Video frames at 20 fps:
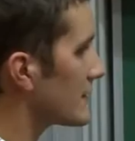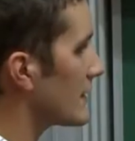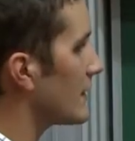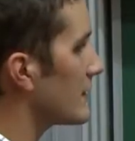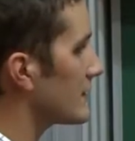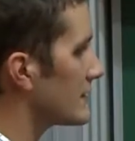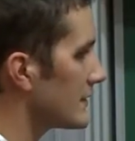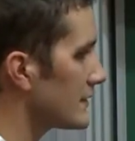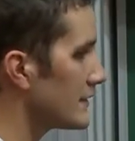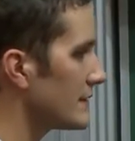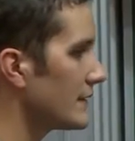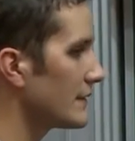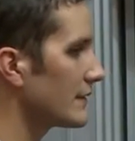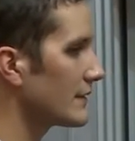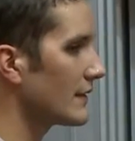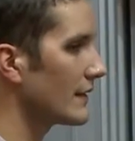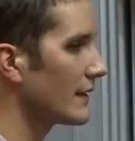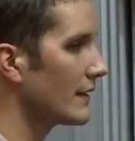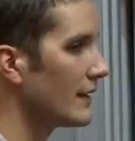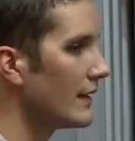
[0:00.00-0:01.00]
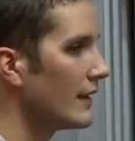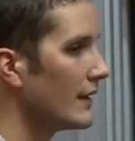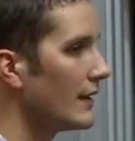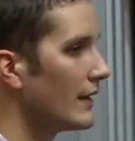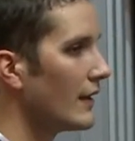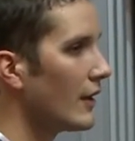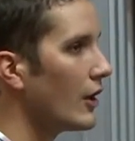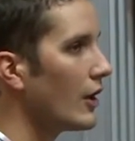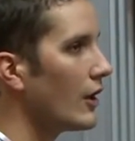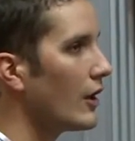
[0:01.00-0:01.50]
uh, this is
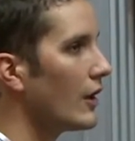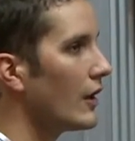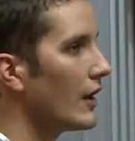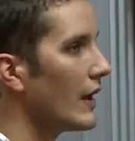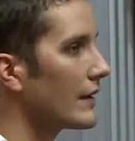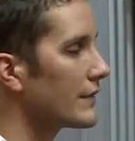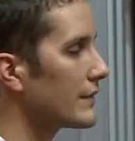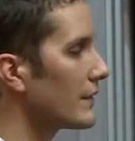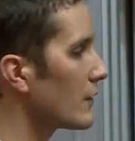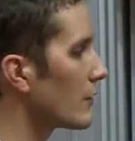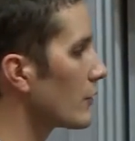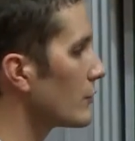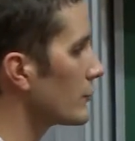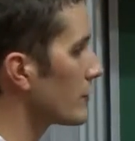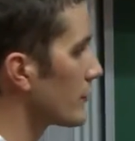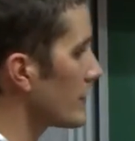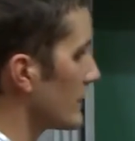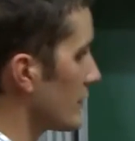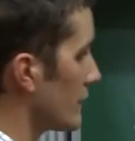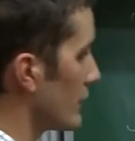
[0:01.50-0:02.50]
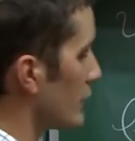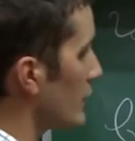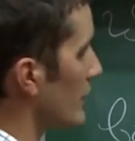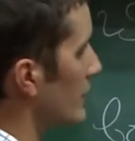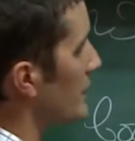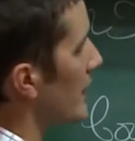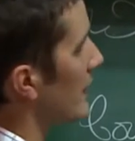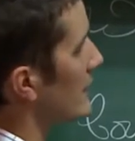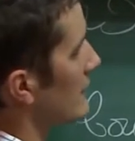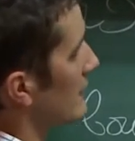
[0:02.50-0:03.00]
uh, I think, a good reason to
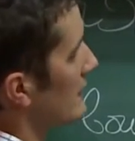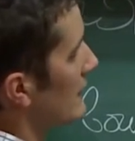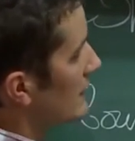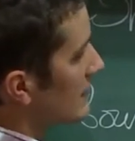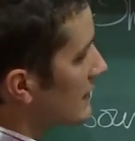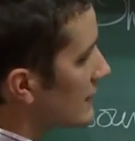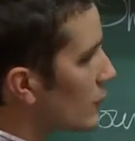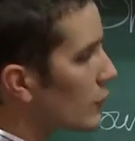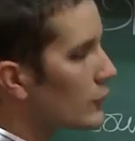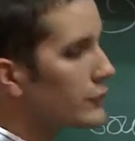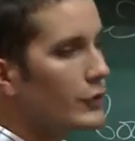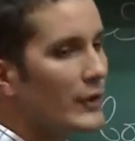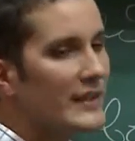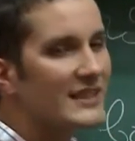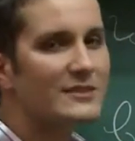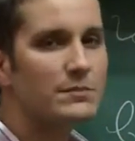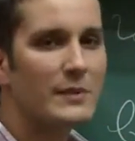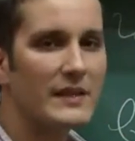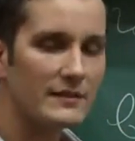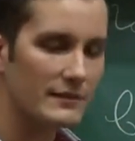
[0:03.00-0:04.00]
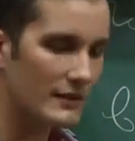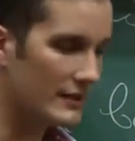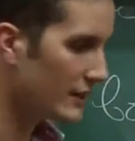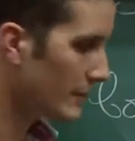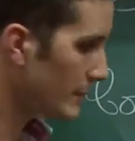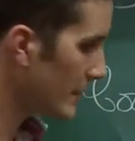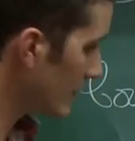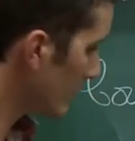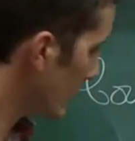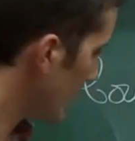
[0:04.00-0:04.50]
expect this. And this also explains a little
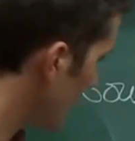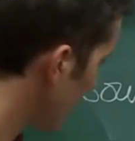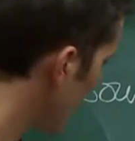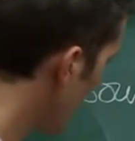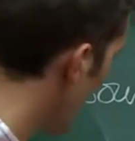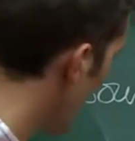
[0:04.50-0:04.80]
bit about,